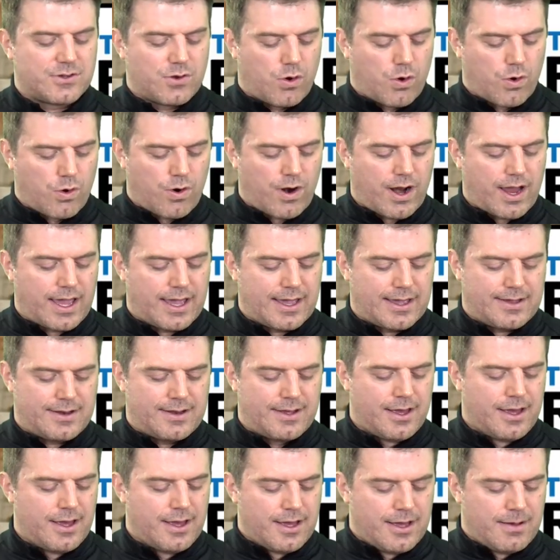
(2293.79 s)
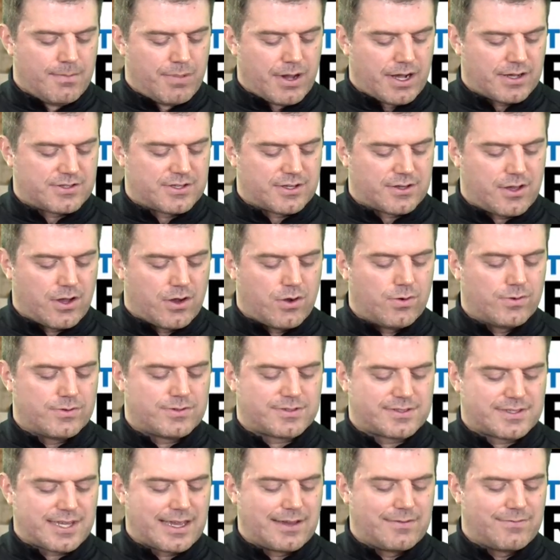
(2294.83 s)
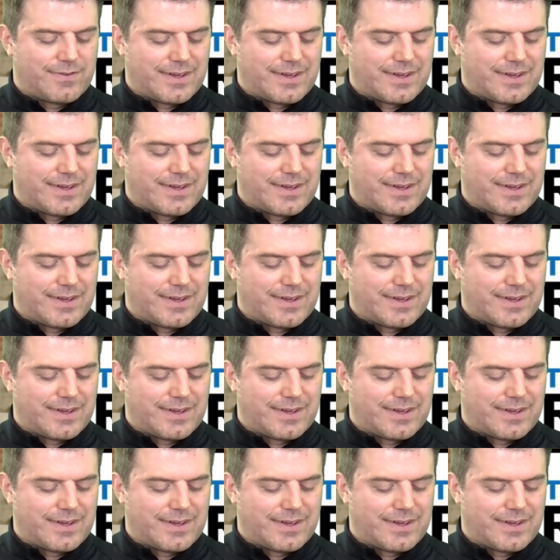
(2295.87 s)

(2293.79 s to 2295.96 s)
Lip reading: Oran, Puxico, St.